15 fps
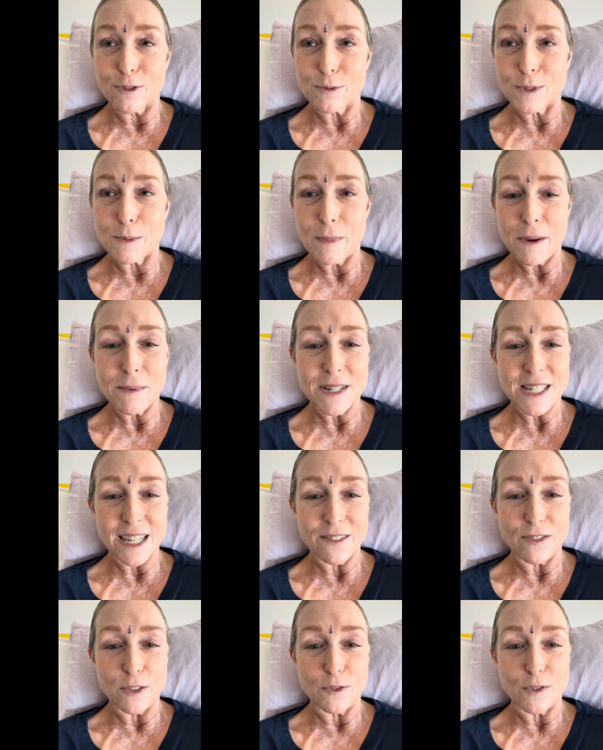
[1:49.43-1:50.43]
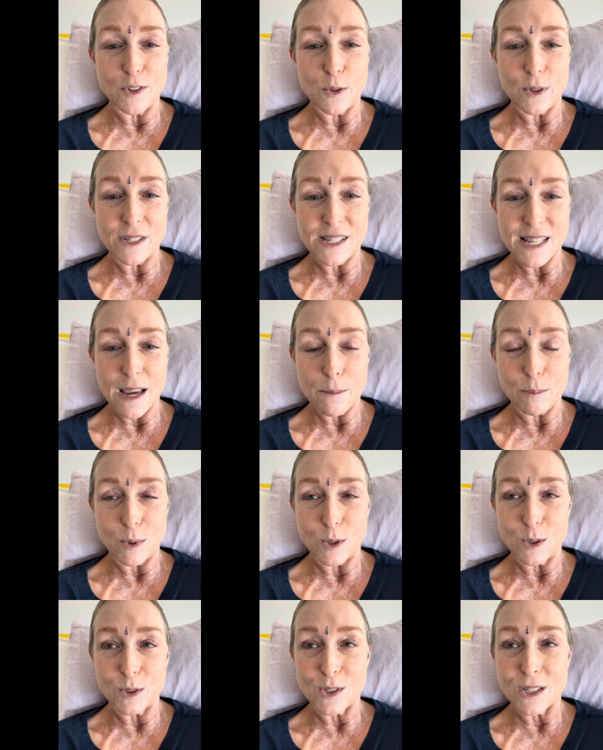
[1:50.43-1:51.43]
Maybe to give you a few
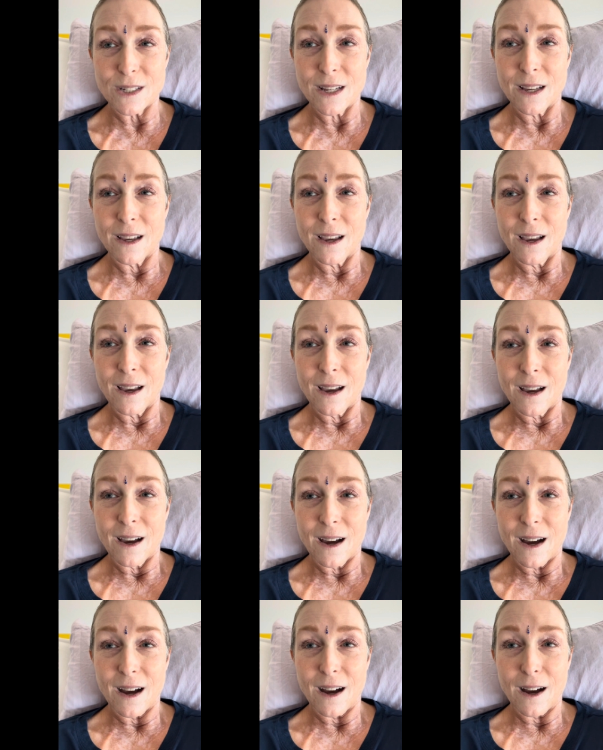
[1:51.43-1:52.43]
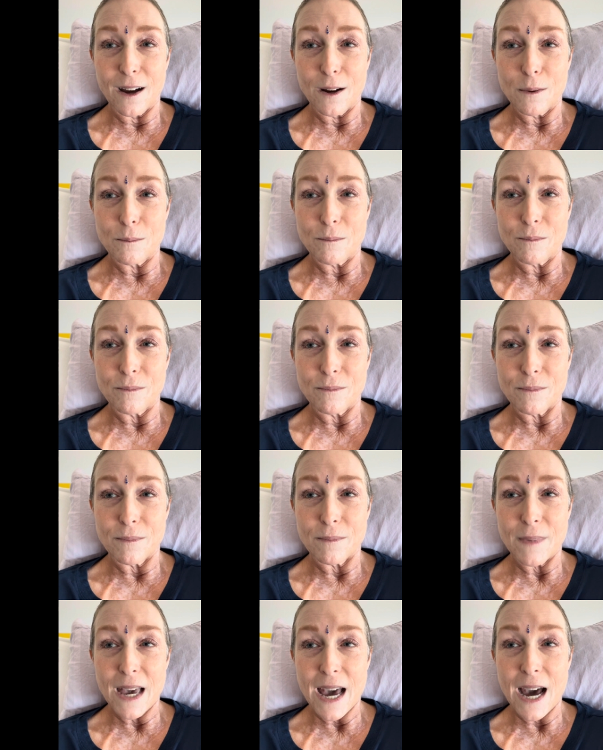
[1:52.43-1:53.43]
examples,
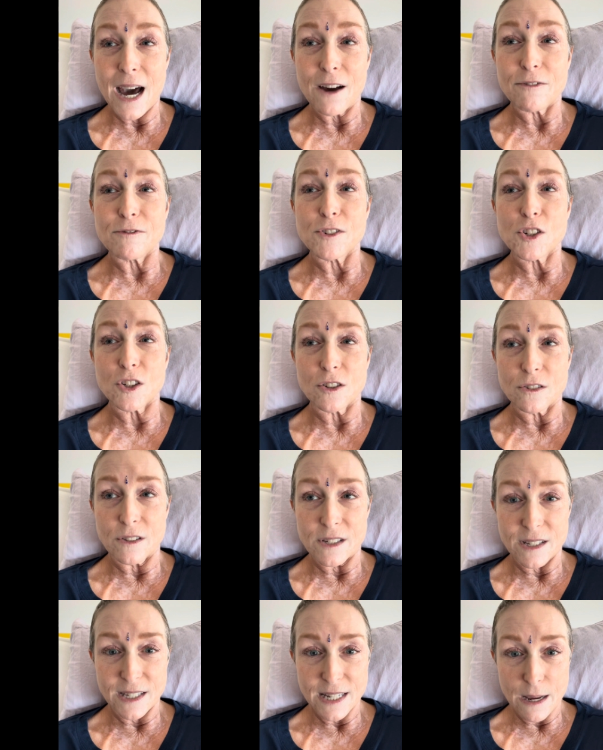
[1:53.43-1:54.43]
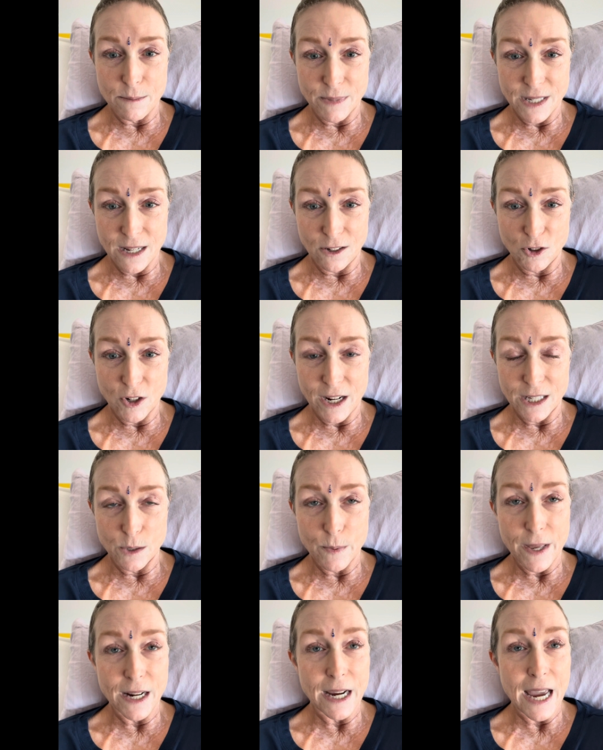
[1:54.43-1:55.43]
after the stem cell
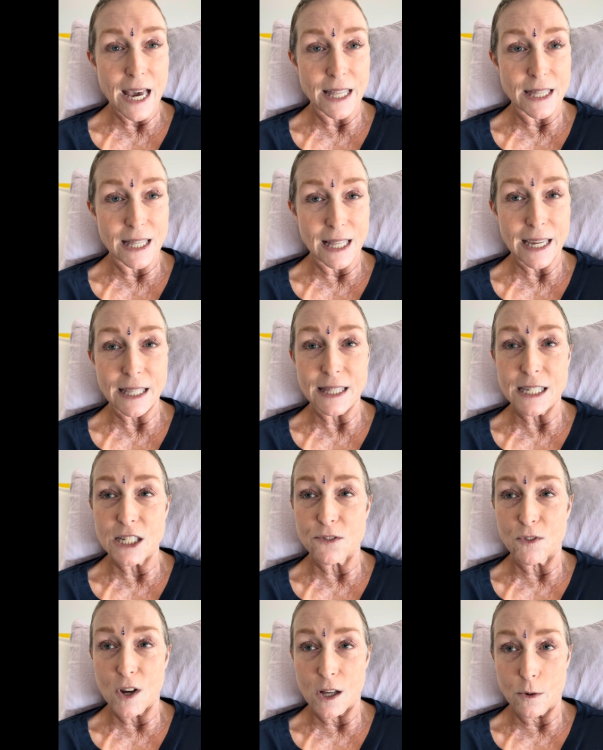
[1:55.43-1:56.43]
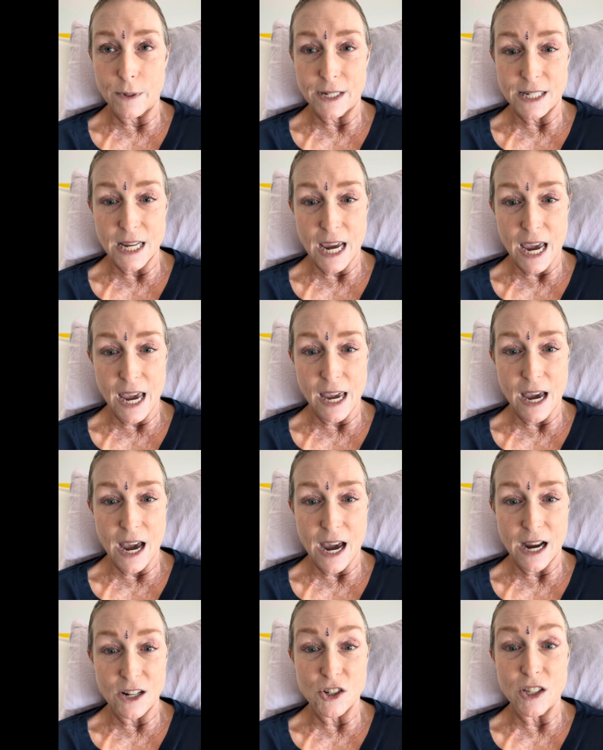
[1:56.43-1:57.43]
transplant, I had the following day, I
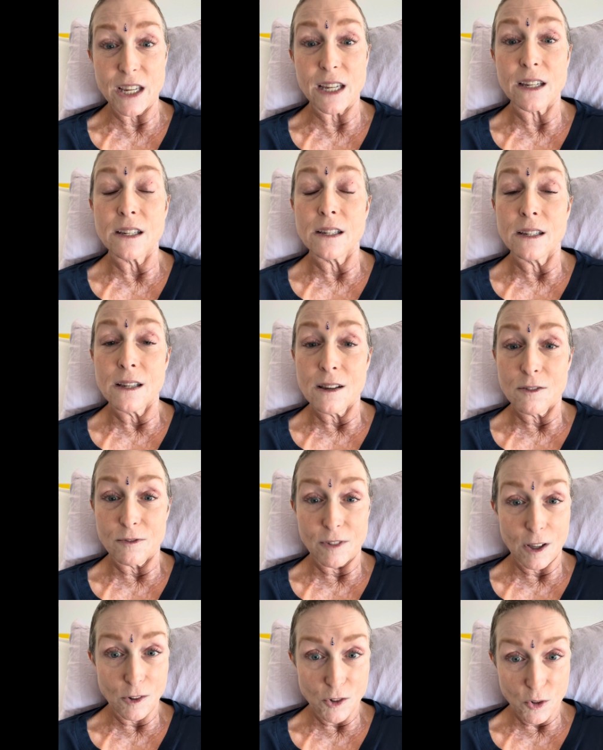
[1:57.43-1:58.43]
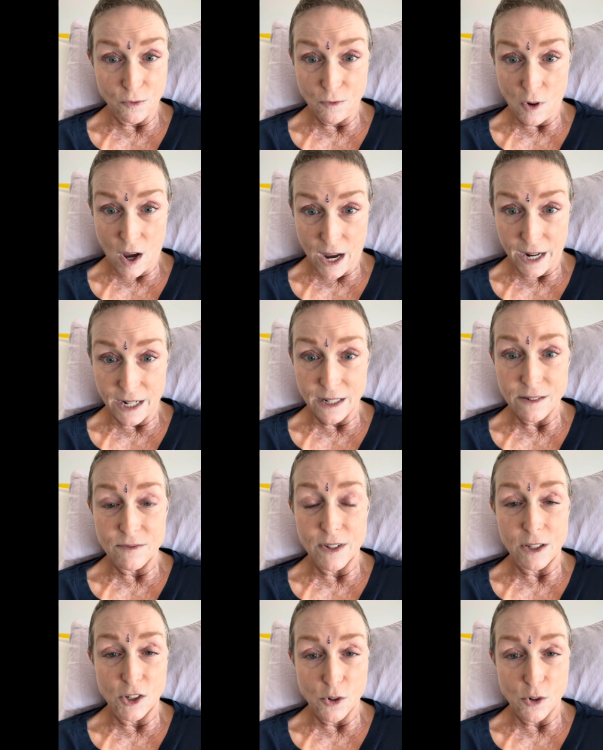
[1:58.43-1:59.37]
actually felt fine, felt